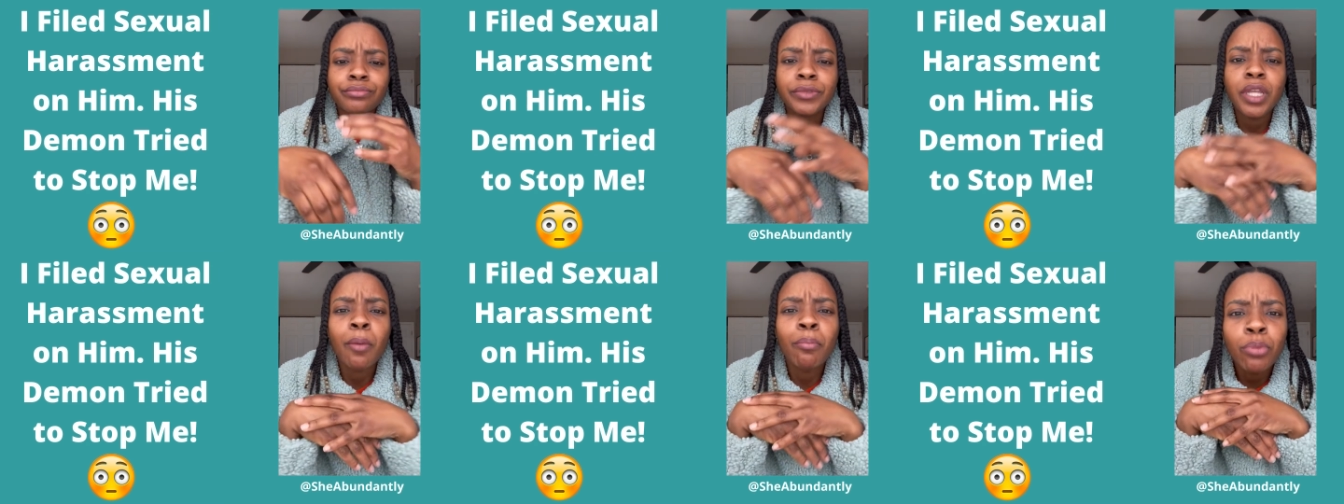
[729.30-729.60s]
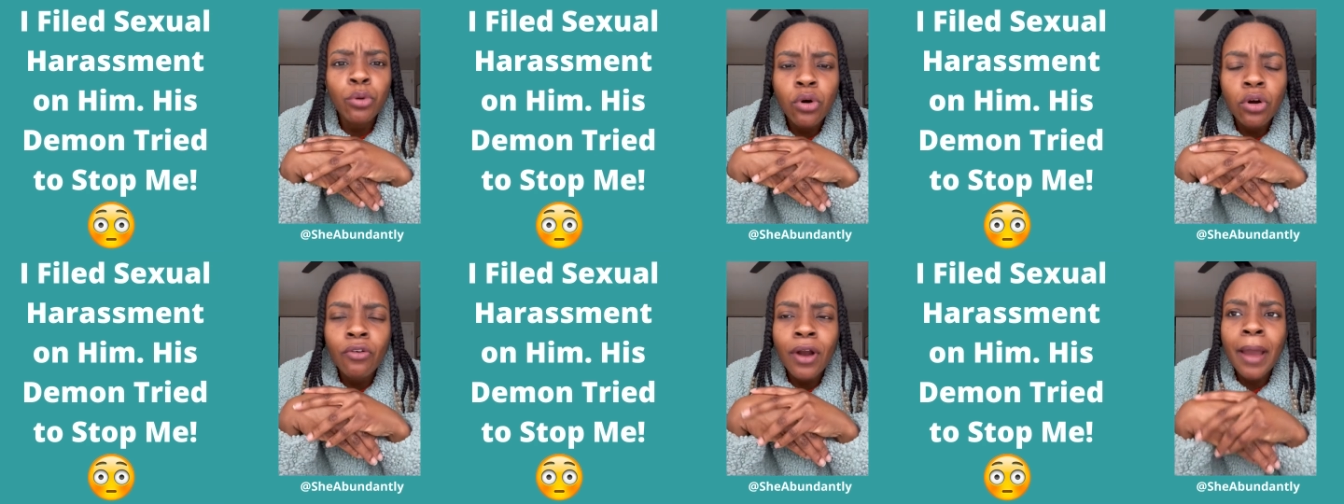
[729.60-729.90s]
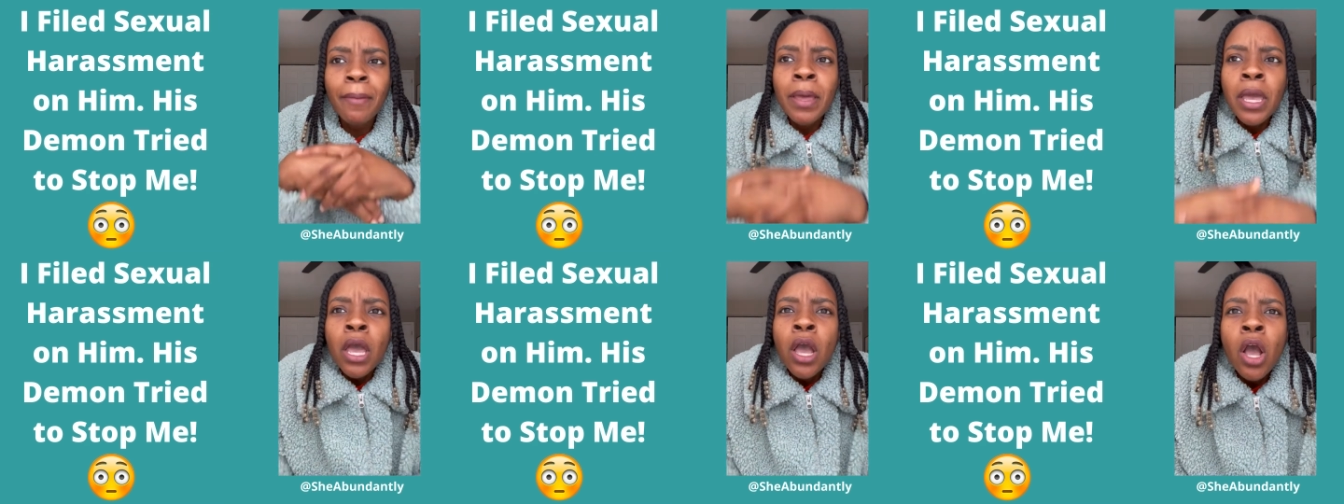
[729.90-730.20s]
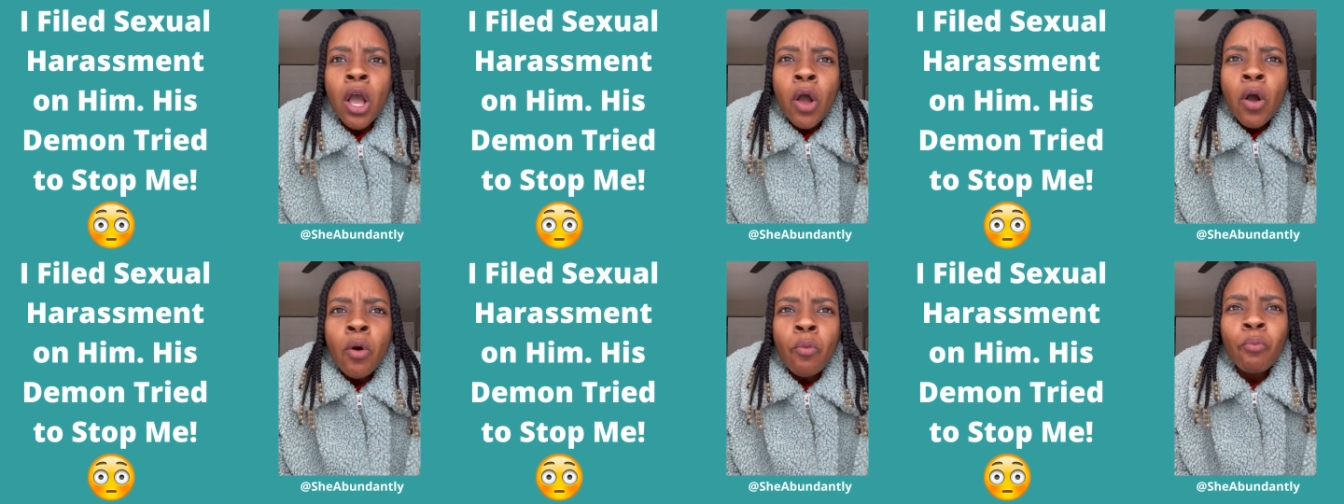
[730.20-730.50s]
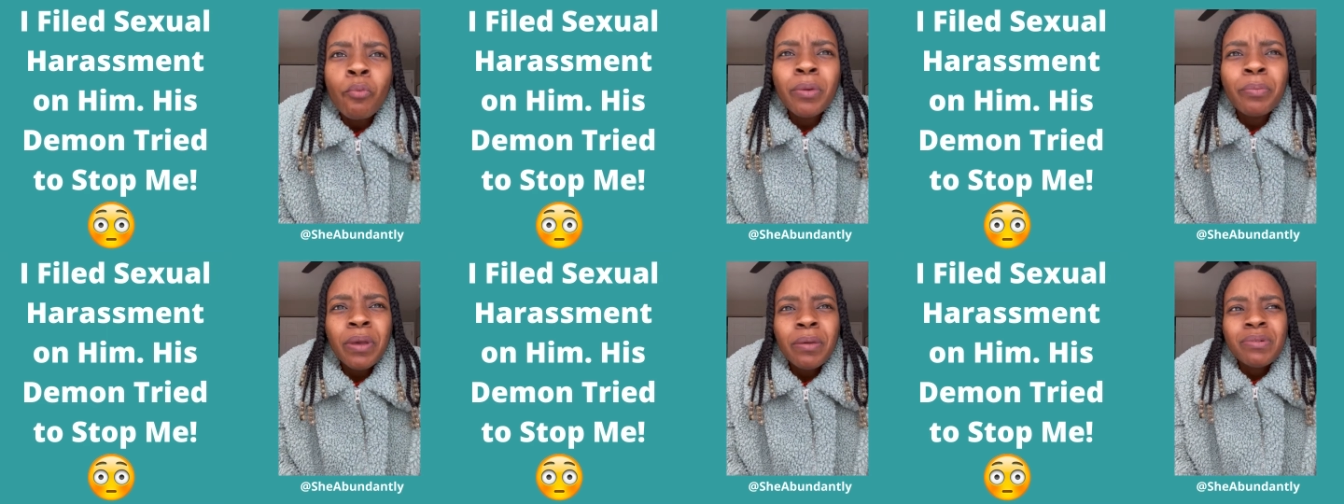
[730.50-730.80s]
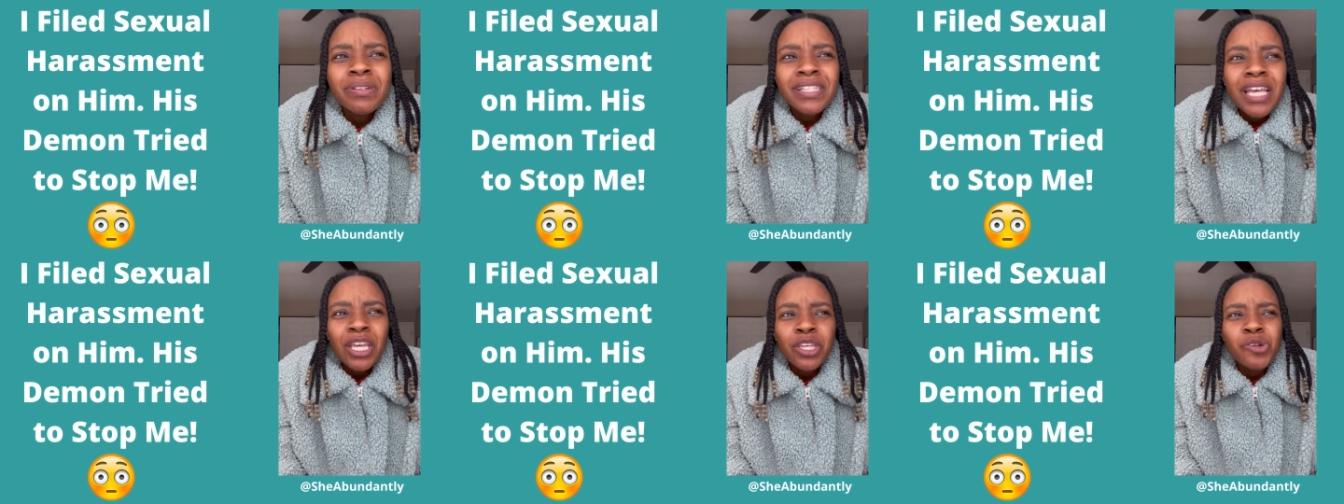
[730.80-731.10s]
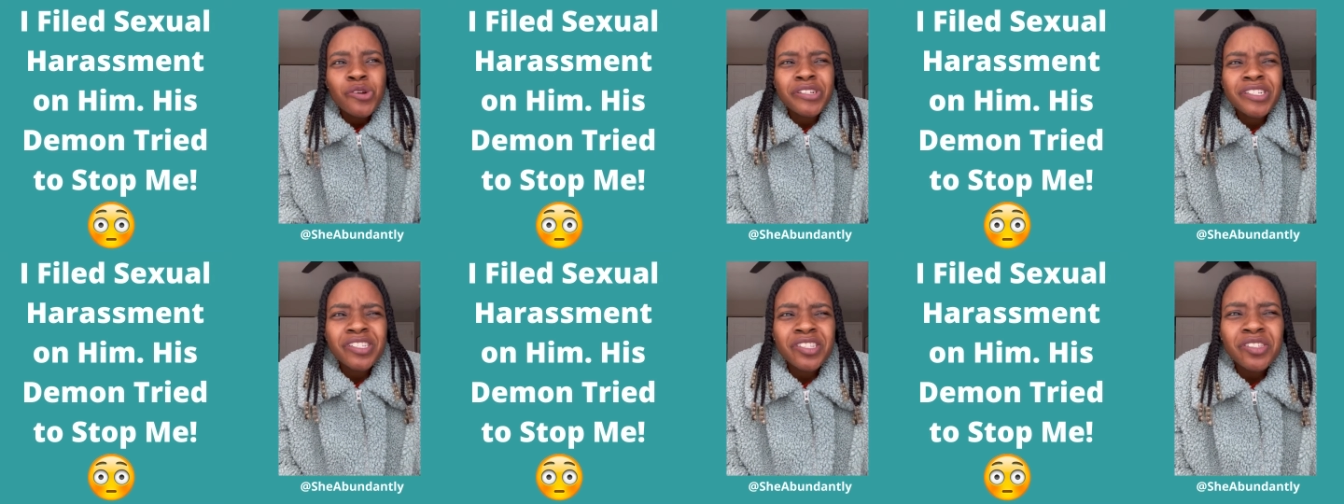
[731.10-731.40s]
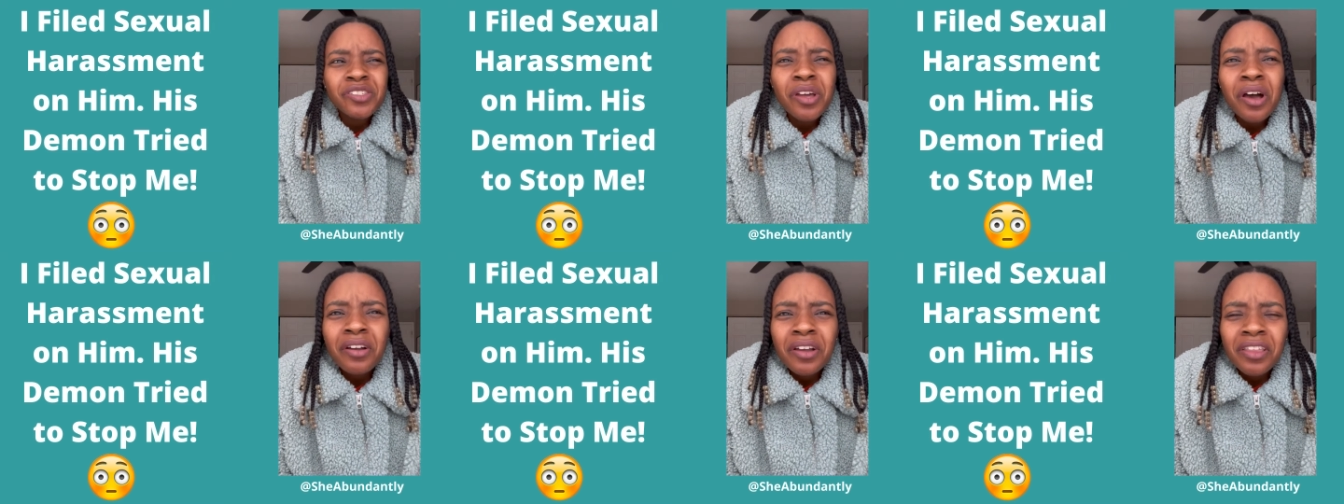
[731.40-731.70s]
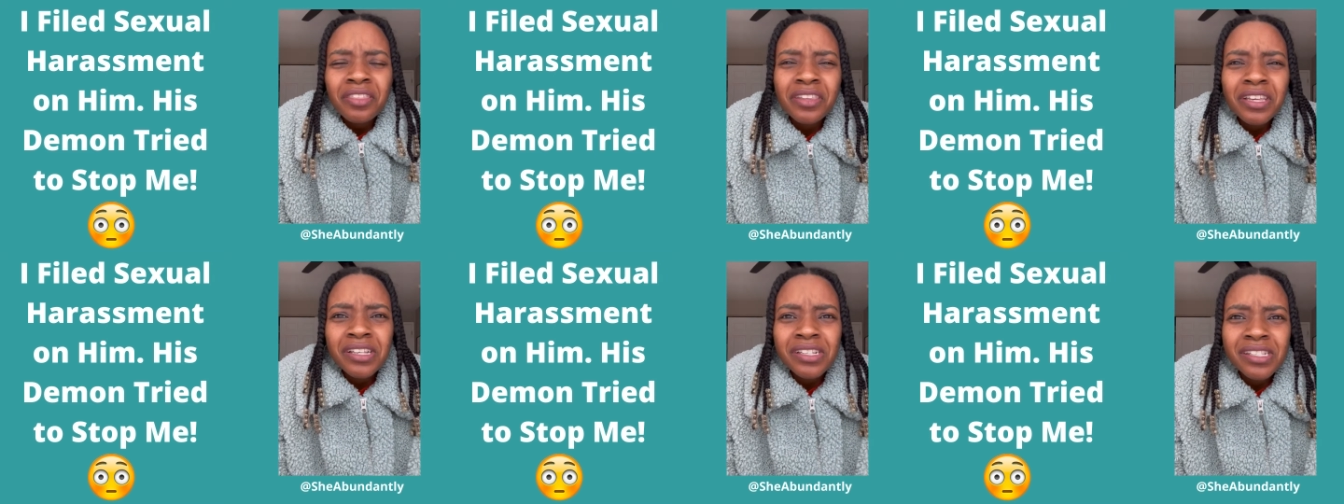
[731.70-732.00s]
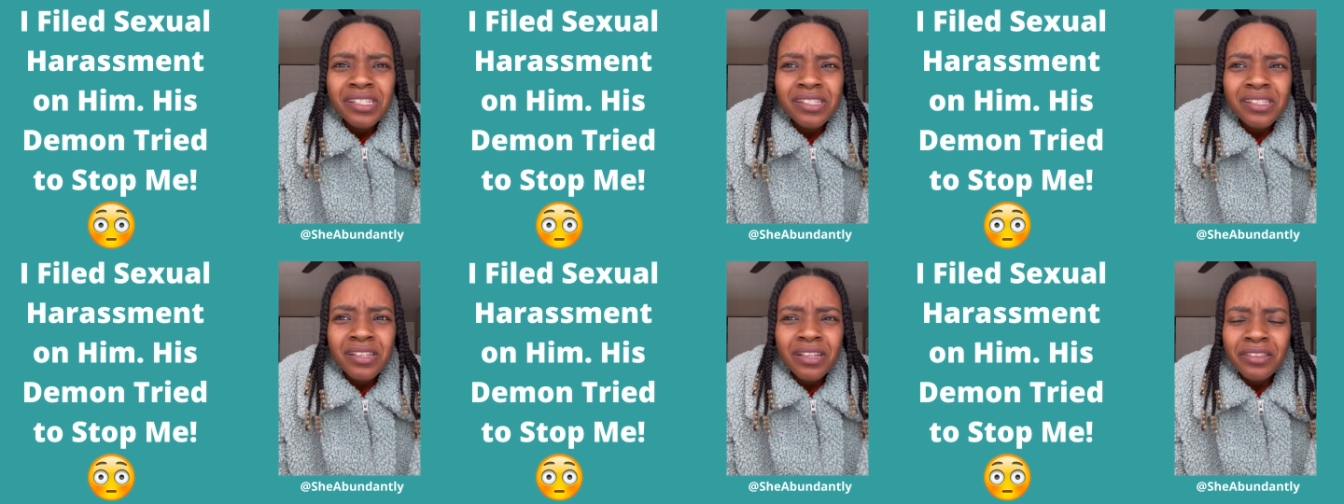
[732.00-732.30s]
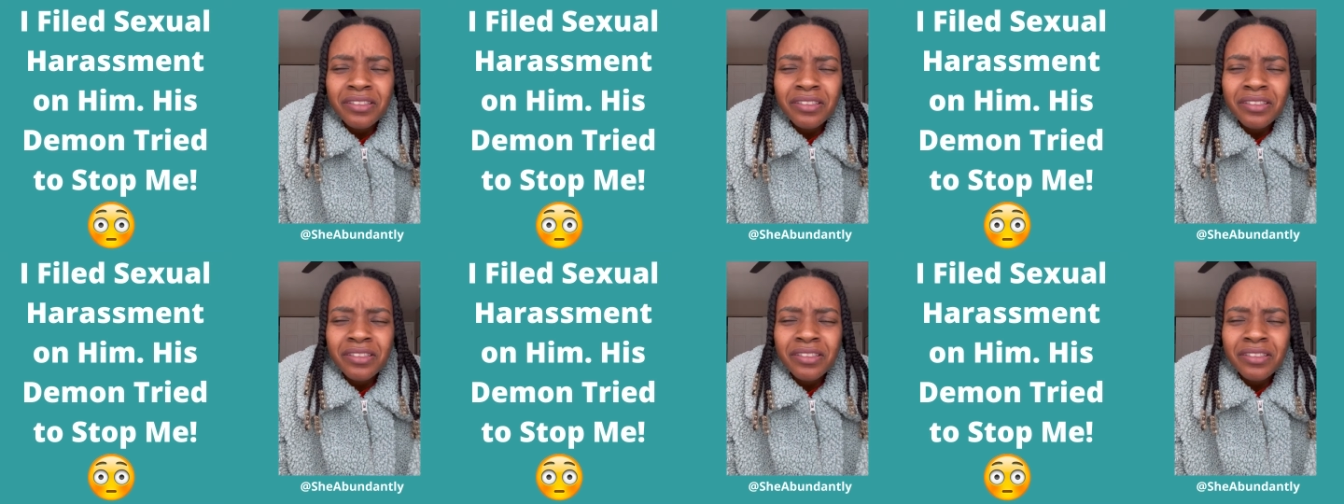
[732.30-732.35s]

Bullcrap. When people say you're stuck in this